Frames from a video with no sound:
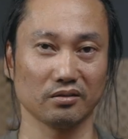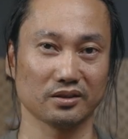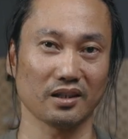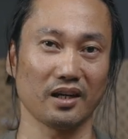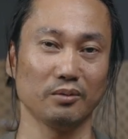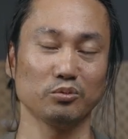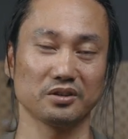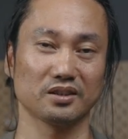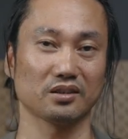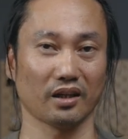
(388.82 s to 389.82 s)
all the time with
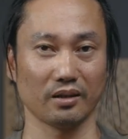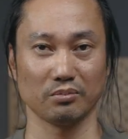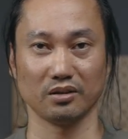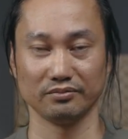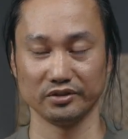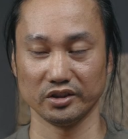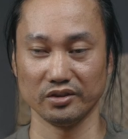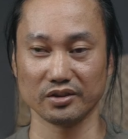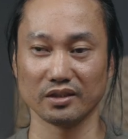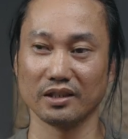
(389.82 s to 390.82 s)
this type of
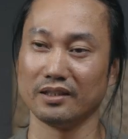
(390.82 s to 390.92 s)
jeans.